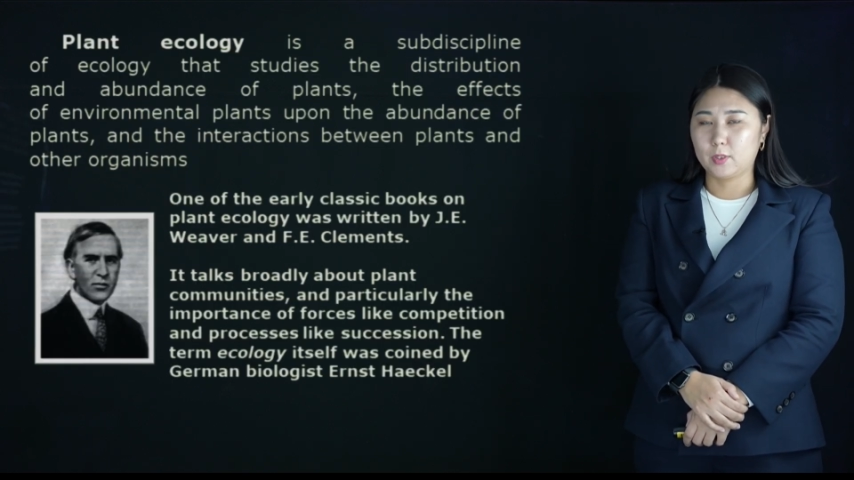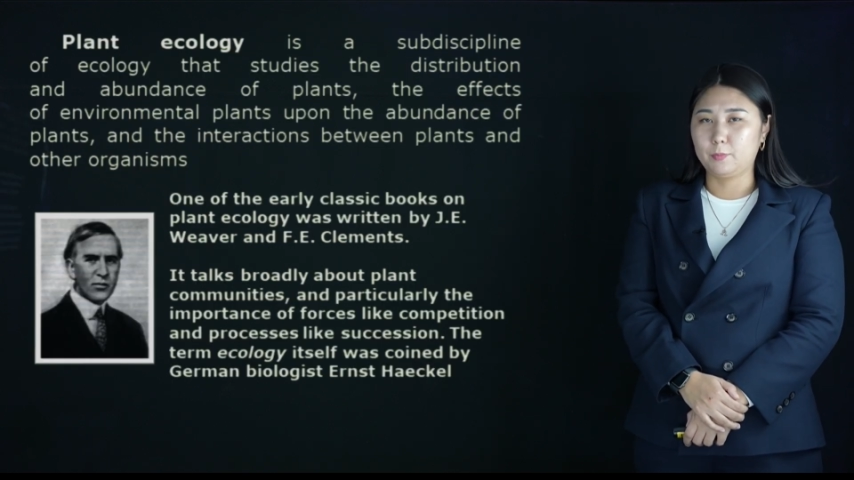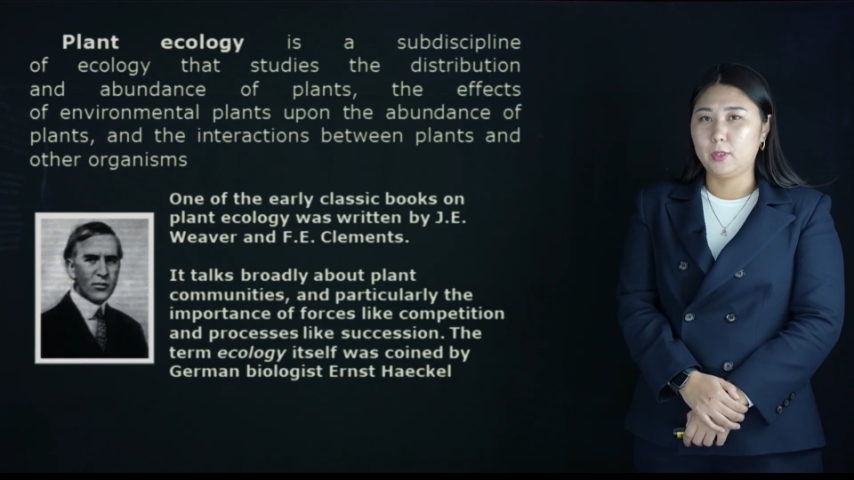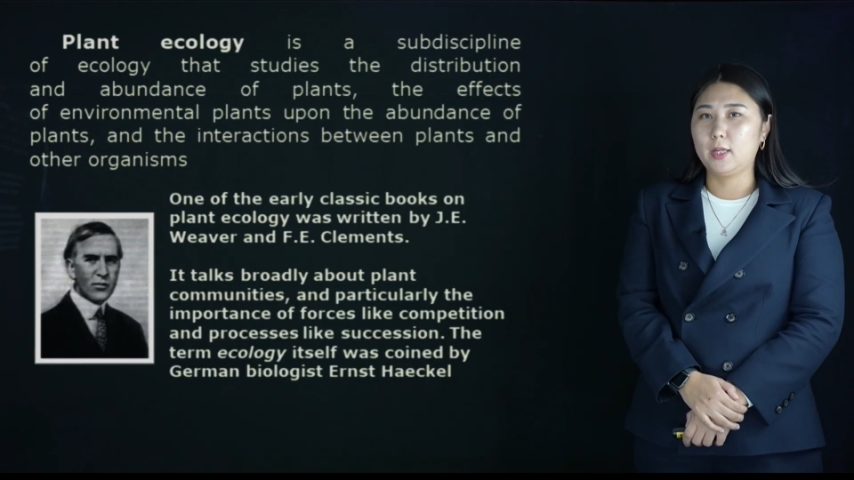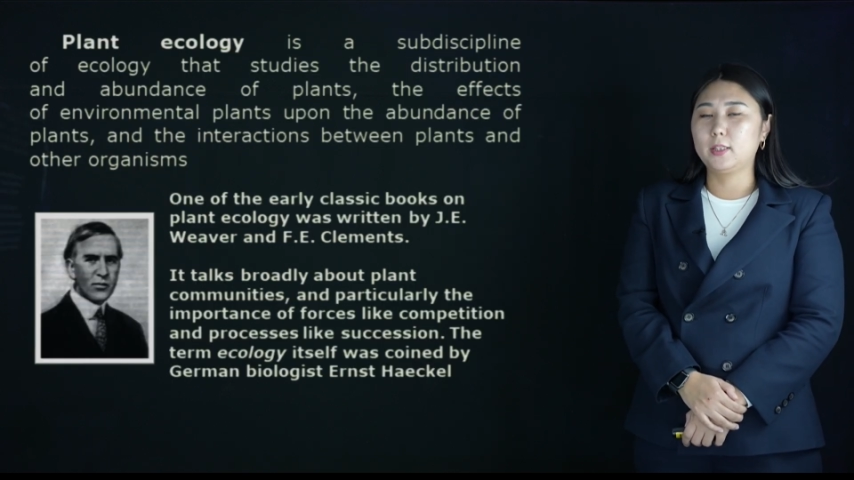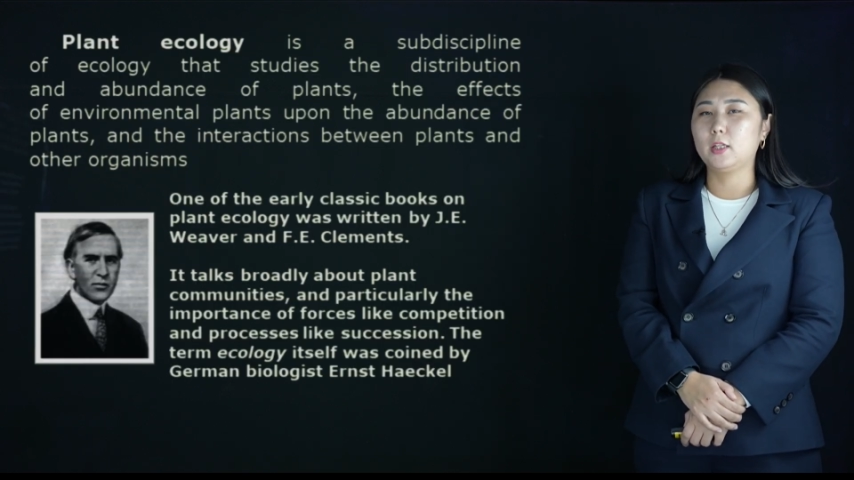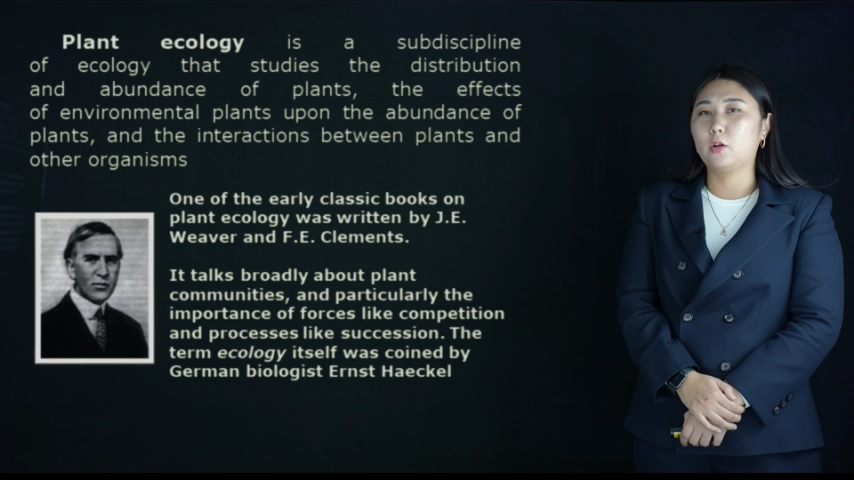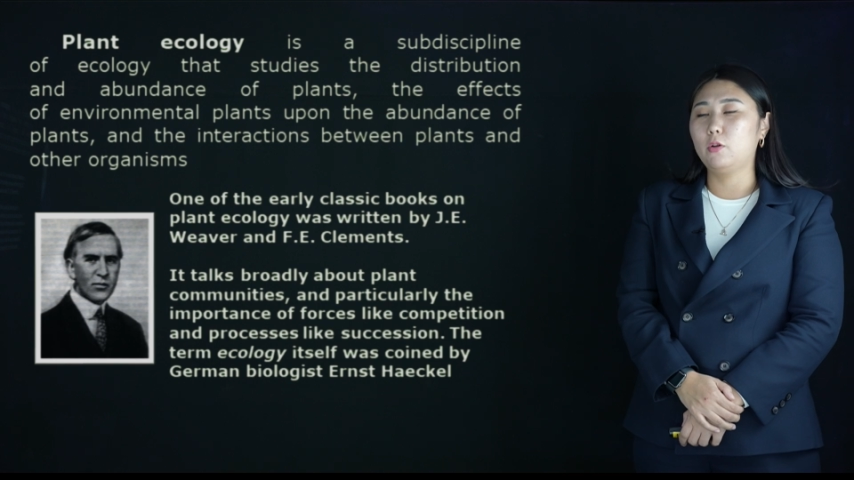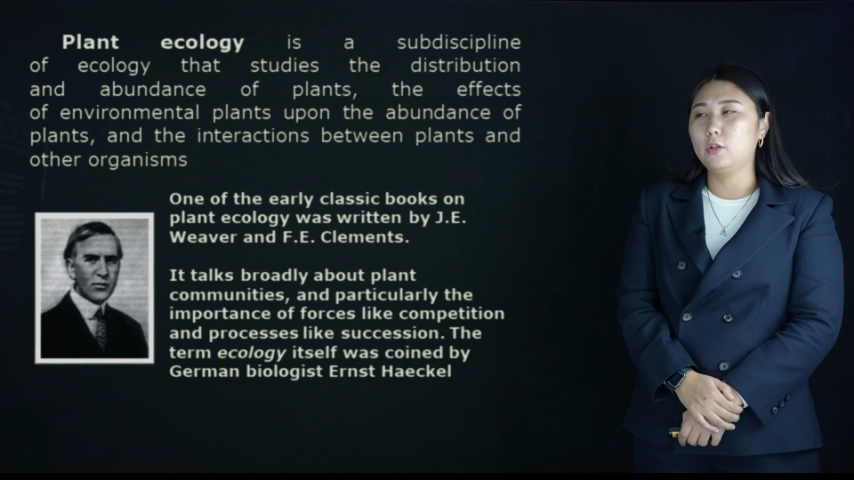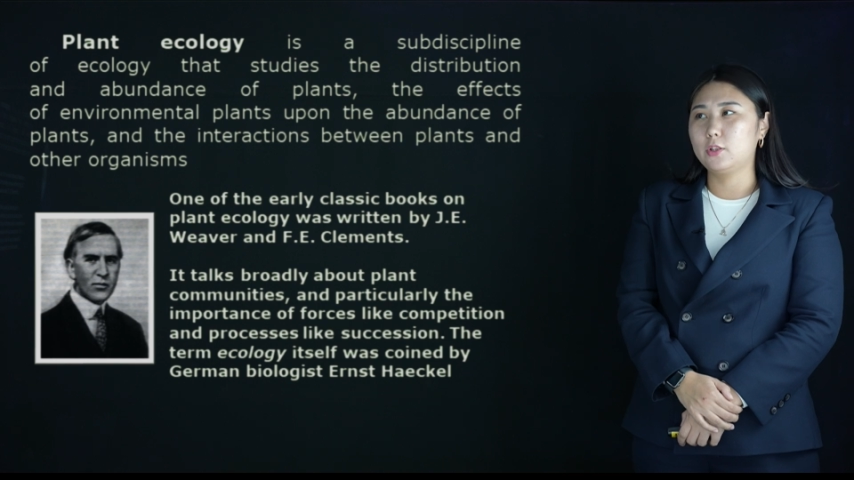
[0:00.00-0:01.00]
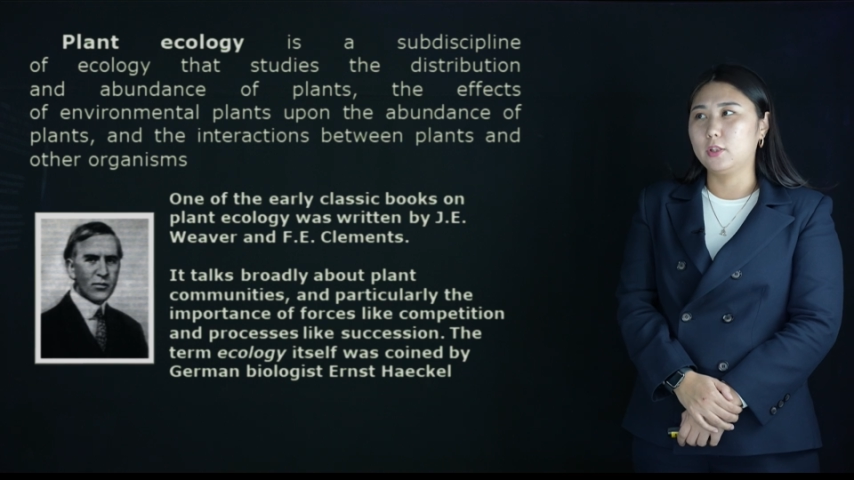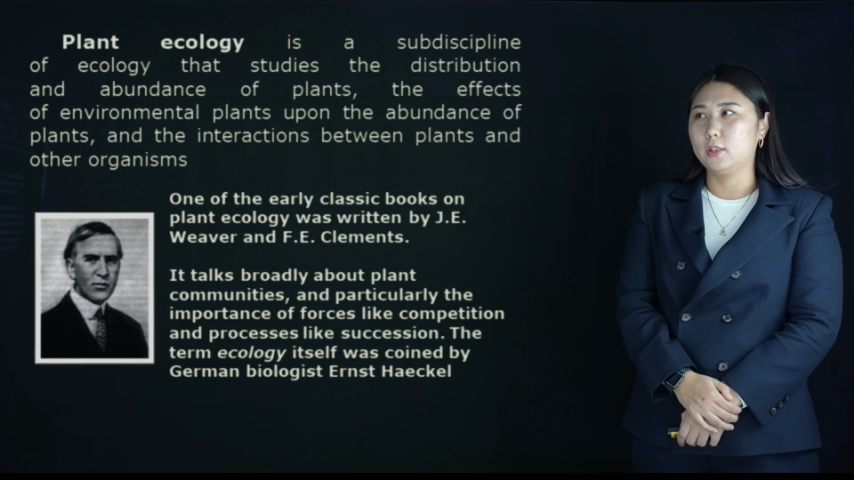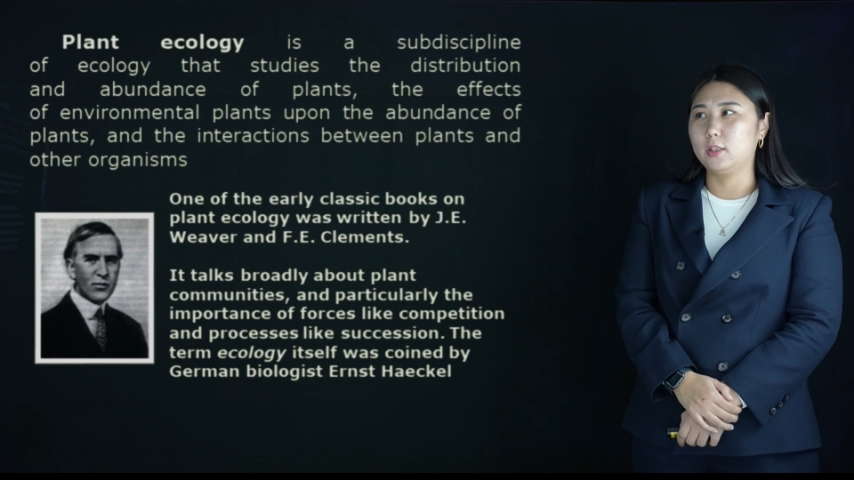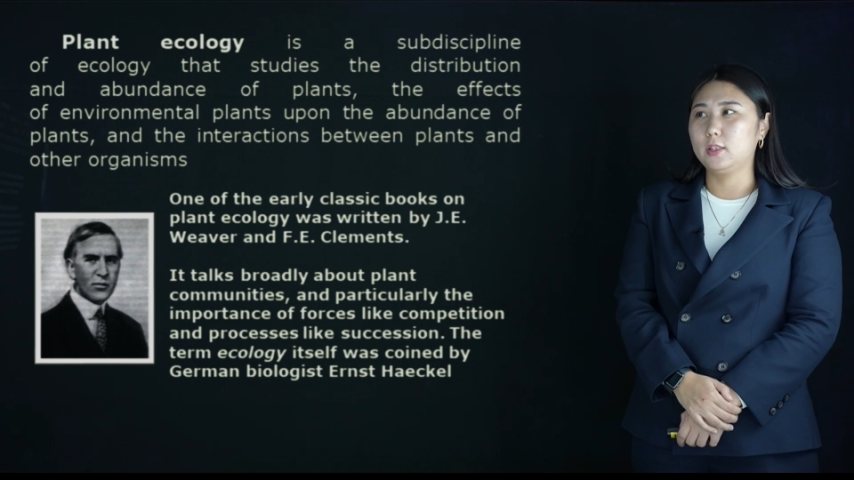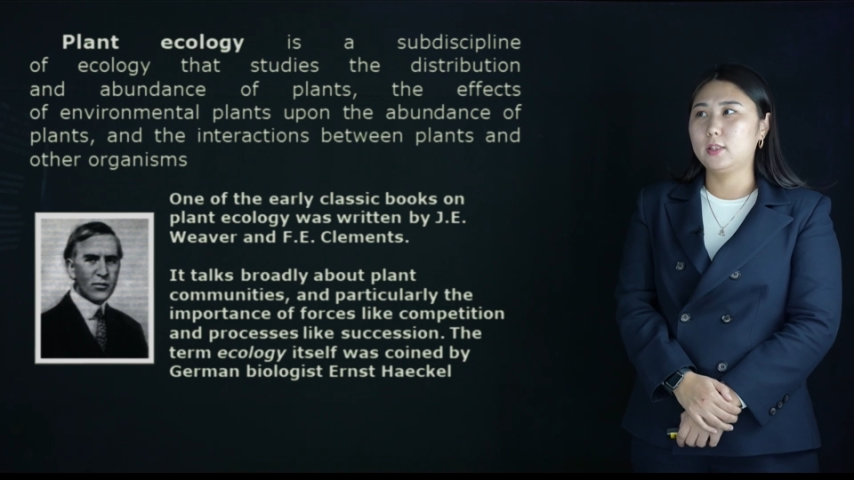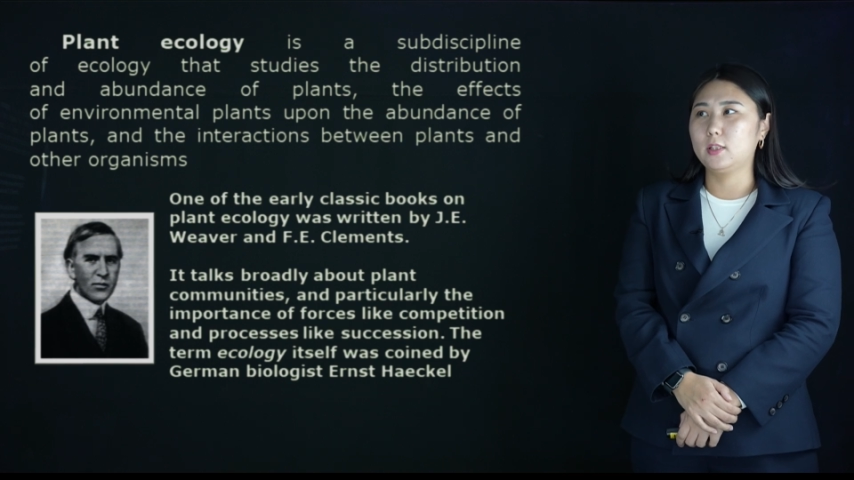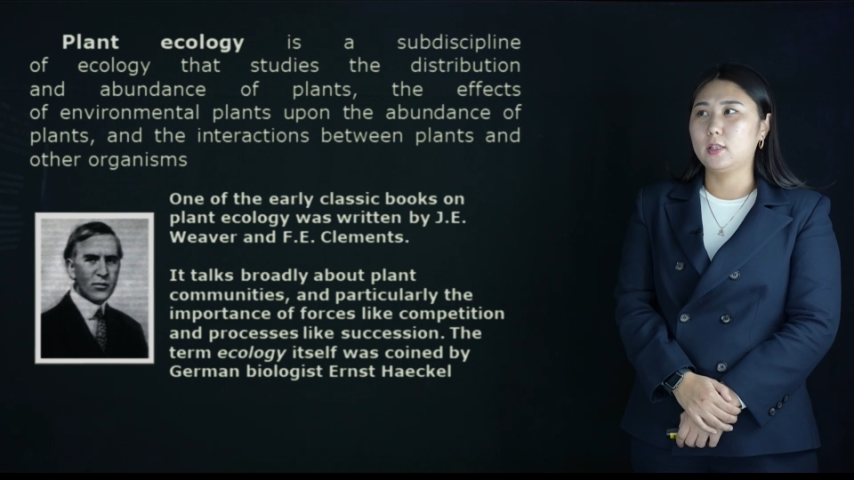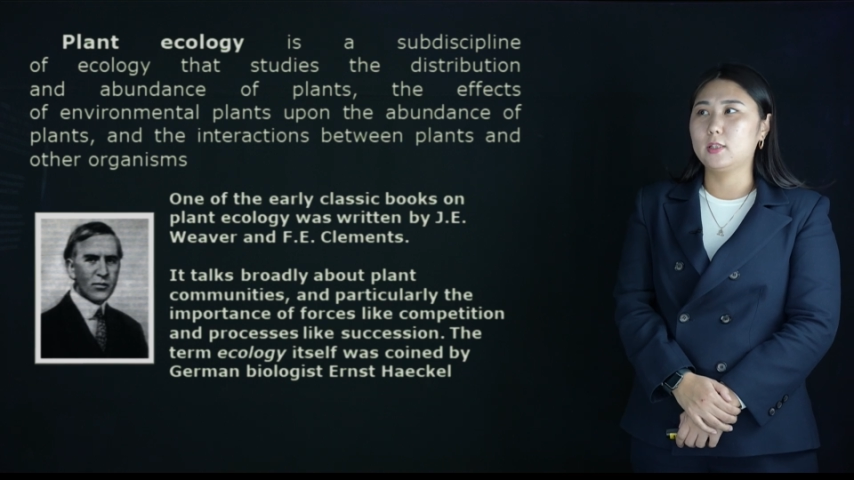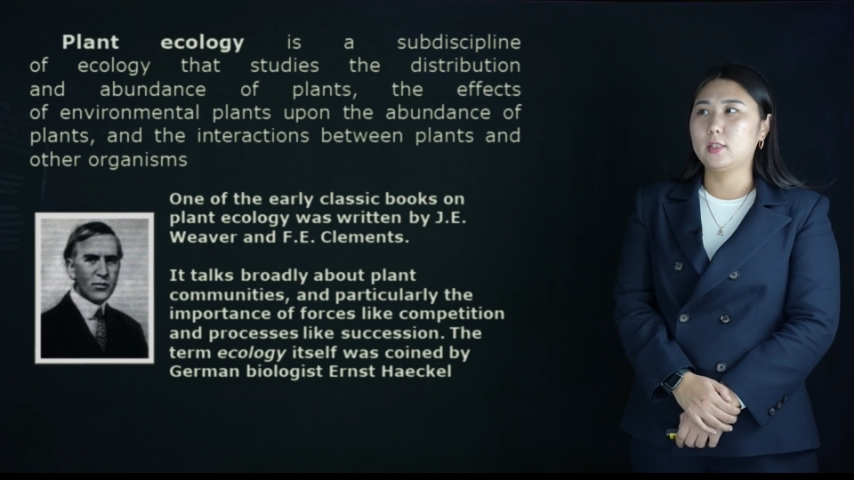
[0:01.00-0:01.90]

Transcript: Plant ecology is a